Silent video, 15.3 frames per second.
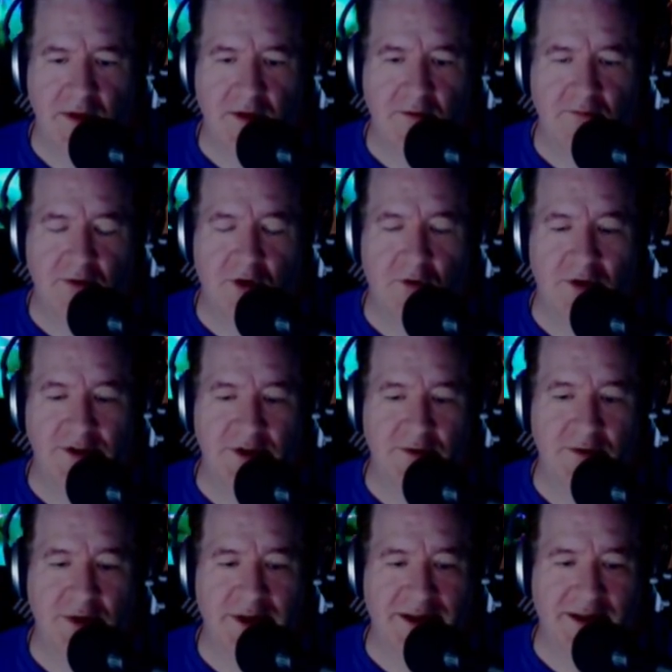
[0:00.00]
But was he
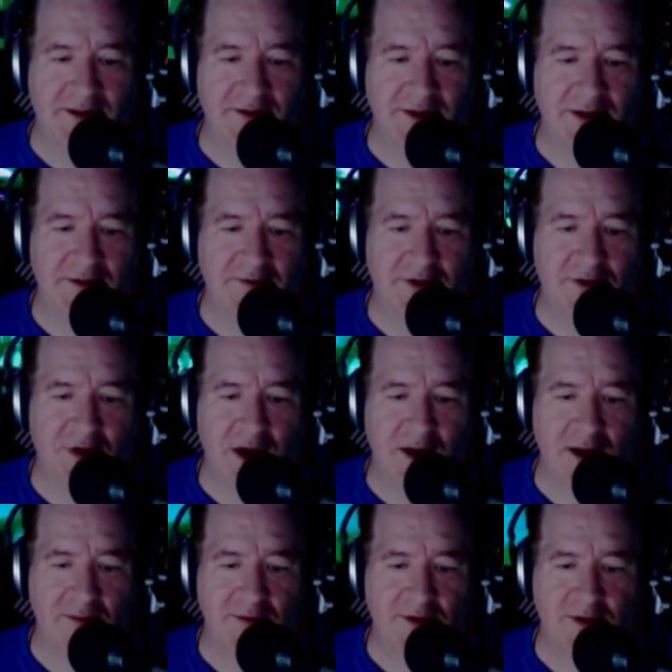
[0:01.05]
really guilty of the
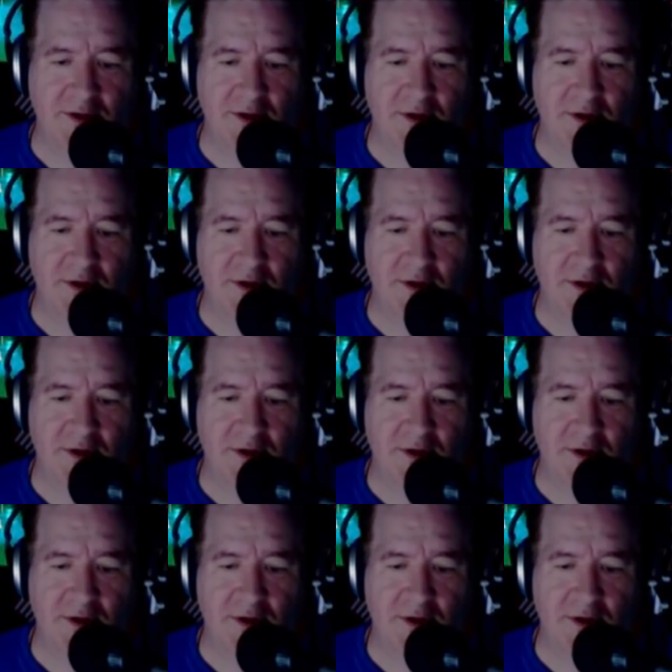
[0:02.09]
crimes?